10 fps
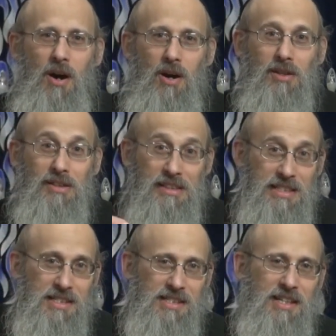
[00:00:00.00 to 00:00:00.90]
are
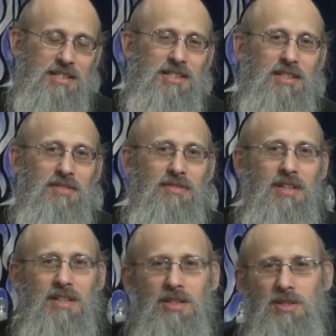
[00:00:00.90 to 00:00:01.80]
least sensitive
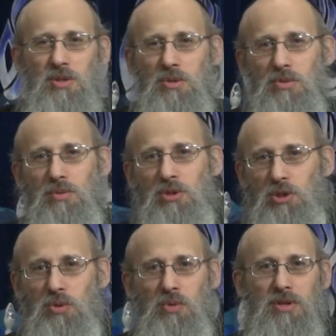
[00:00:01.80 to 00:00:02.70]
to
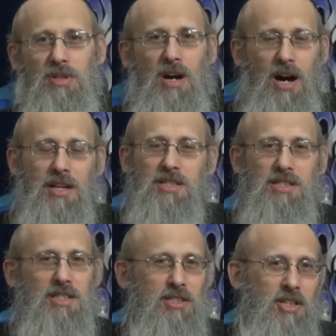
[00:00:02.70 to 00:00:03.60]
truth,
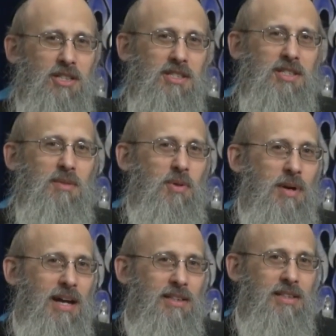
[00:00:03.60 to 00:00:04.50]
honesty, justice, and
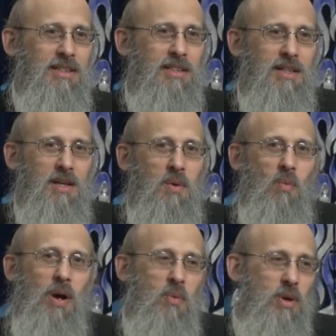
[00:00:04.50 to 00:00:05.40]
morality
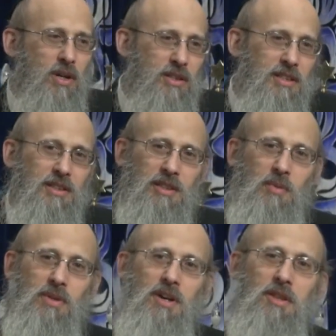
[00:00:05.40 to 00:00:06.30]
when we are
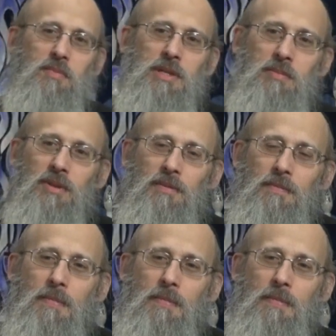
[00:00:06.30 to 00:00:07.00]
dealing with other people.